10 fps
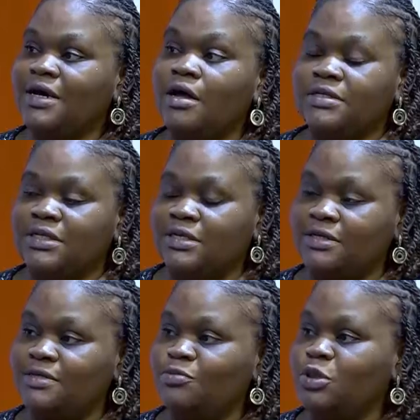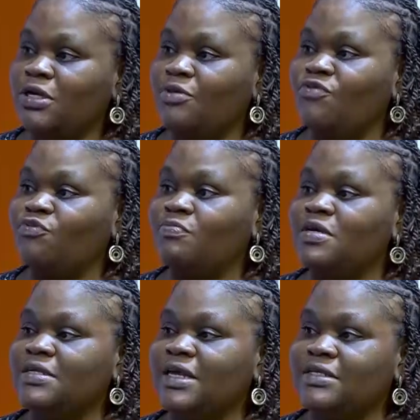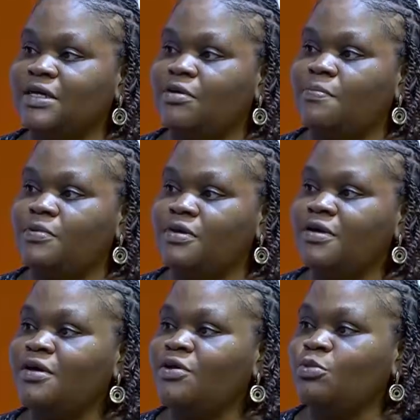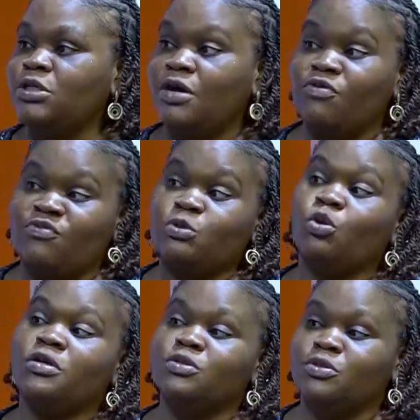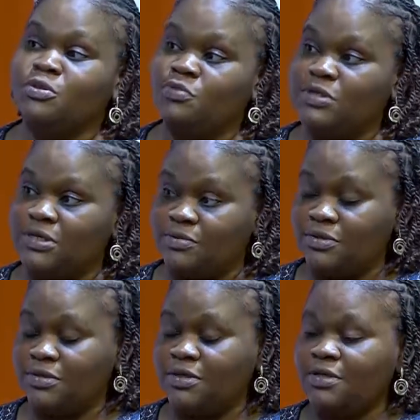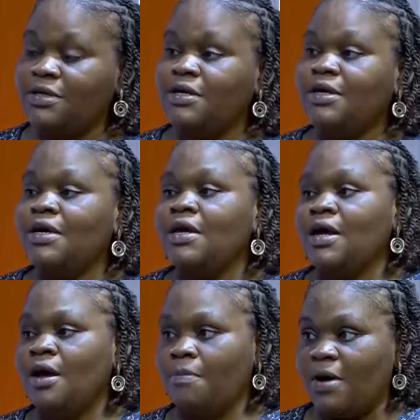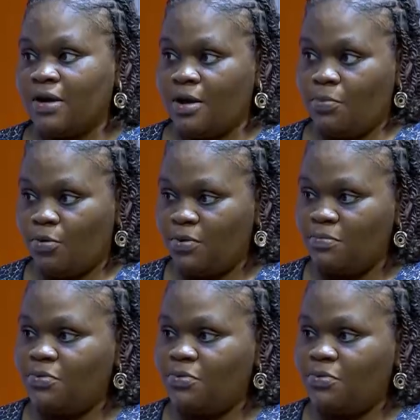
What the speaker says: counseling, we shy away from things like therapy, we shy away from talking to somebody else about our problem.